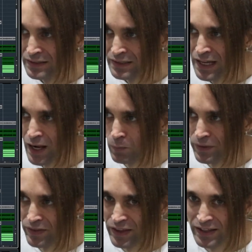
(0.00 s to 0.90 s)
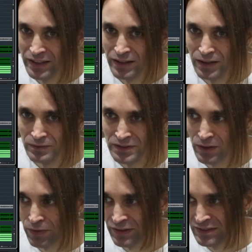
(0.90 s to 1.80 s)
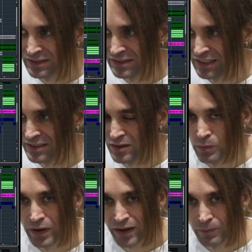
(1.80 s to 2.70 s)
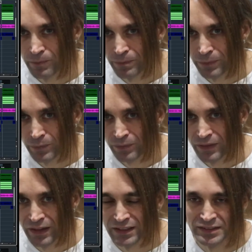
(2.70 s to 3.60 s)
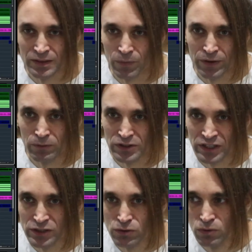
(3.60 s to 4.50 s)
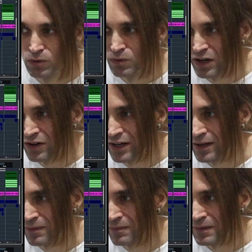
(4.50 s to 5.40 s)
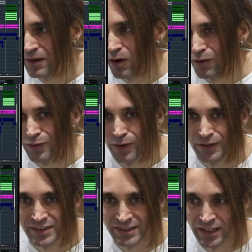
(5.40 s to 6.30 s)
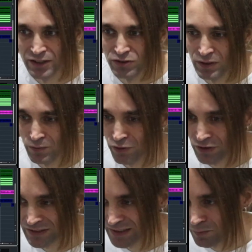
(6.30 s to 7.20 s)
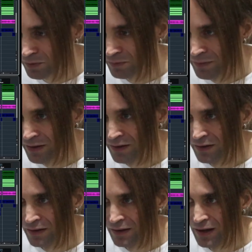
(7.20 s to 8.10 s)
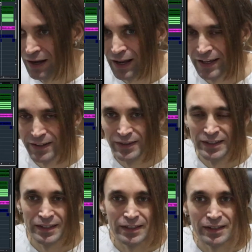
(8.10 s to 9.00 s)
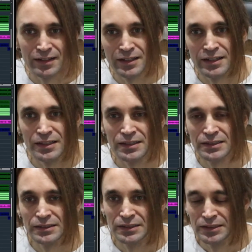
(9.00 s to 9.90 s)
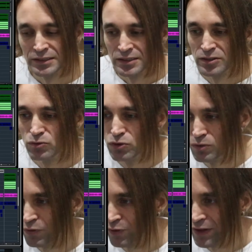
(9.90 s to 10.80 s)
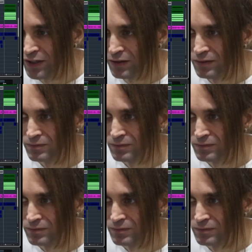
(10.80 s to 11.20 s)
helping that something stays in the back. That is something which I do very often on the snare drum, for example. I like the room feel